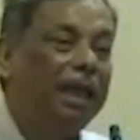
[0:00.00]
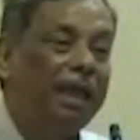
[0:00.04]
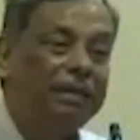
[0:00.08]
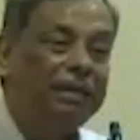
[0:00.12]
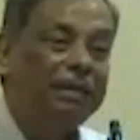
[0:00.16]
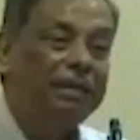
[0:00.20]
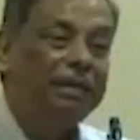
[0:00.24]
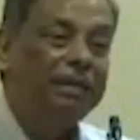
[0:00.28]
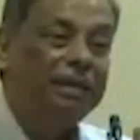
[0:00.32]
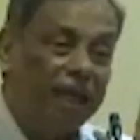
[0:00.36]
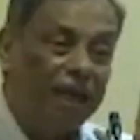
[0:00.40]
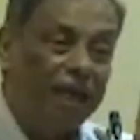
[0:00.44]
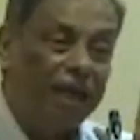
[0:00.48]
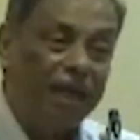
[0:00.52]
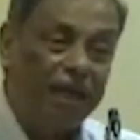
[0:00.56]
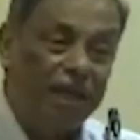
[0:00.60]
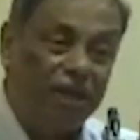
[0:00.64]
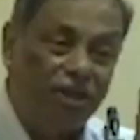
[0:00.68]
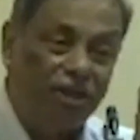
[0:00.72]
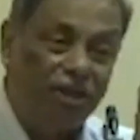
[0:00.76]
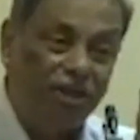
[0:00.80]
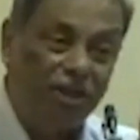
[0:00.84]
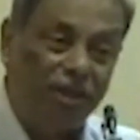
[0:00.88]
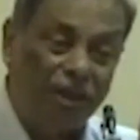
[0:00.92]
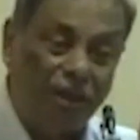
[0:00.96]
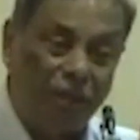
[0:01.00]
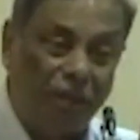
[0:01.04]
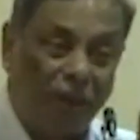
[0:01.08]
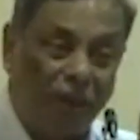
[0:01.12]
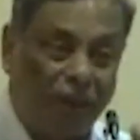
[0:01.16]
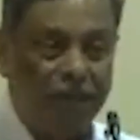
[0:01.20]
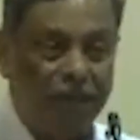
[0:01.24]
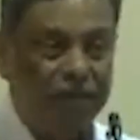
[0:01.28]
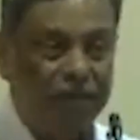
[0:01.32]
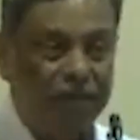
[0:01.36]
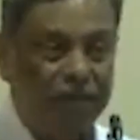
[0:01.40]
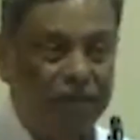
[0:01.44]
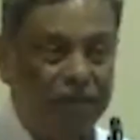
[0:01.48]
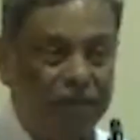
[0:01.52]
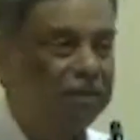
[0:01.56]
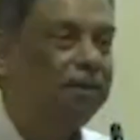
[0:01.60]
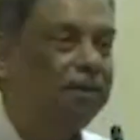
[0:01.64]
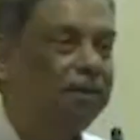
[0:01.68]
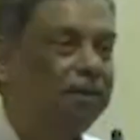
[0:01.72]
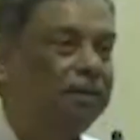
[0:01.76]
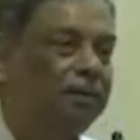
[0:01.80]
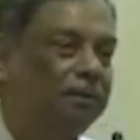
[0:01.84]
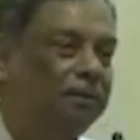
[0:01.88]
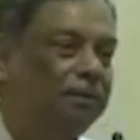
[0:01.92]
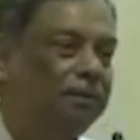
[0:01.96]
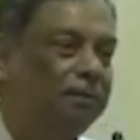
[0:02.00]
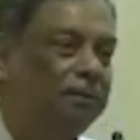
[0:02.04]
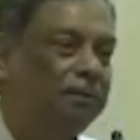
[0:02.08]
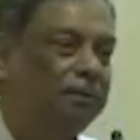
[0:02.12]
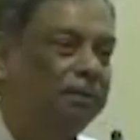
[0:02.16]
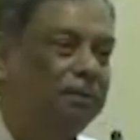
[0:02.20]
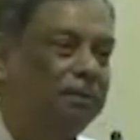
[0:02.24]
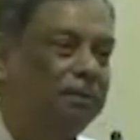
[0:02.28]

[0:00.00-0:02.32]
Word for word: is there a regional bias?